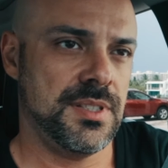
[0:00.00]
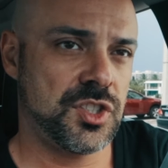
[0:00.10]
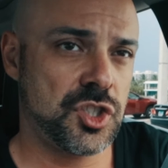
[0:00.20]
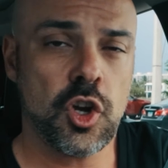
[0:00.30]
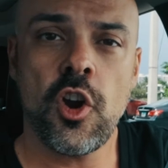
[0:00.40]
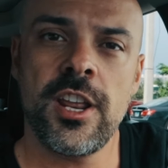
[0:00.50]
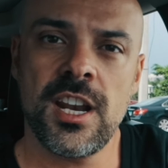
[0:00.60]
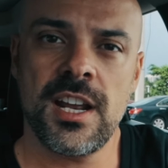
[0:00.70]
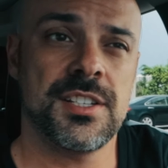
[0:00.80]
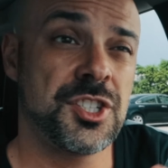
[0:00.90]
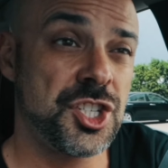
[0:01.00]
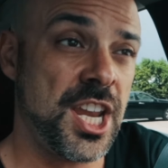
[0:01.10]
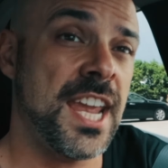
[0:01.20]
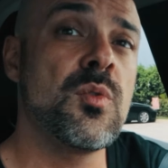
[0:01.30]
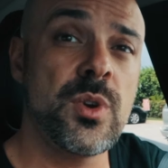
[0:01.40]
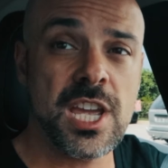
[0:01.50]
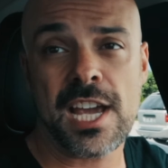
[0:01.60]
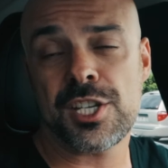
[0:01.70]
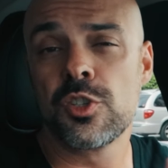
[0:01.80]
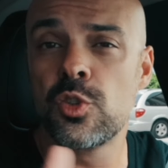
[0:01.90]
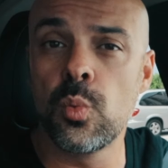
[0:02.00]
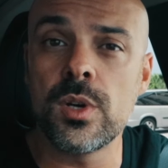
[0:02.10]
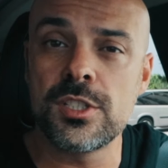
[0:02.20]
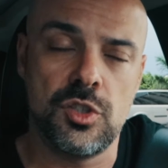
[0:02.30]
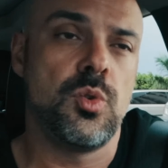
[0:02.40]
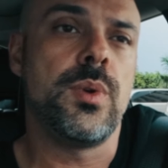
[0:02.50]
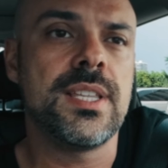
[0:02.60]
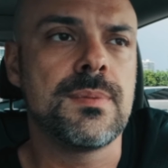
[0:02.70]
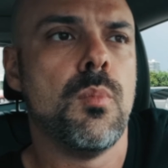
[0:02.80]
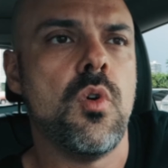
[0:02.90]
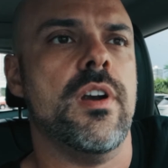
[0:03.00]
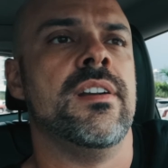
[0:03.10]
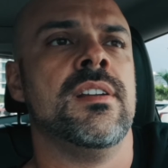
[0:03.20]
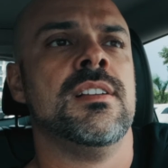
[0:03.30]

started a chain reaction to wanting to eat more.